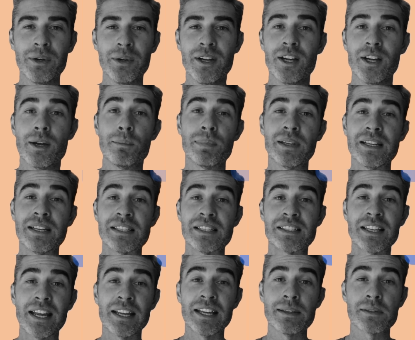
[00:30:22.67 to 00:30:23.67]
Please
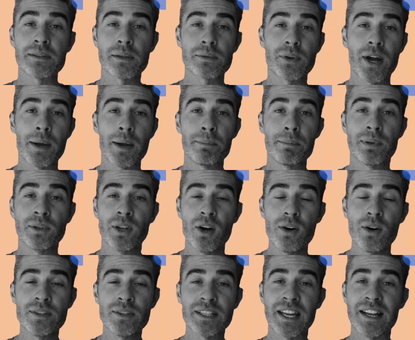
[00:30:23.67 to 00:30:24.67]
like and subscribe below
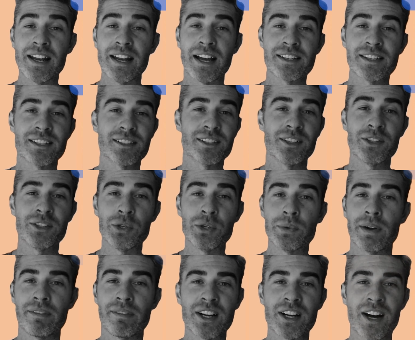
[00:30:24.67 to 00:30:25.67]
to gain access to new
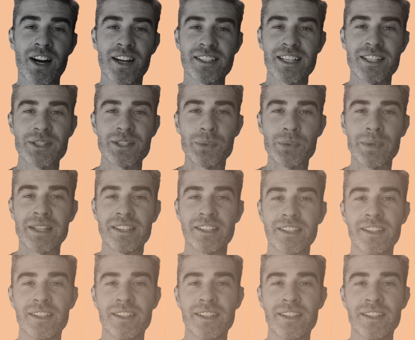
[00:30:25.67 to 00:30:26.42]
Revit content weekly.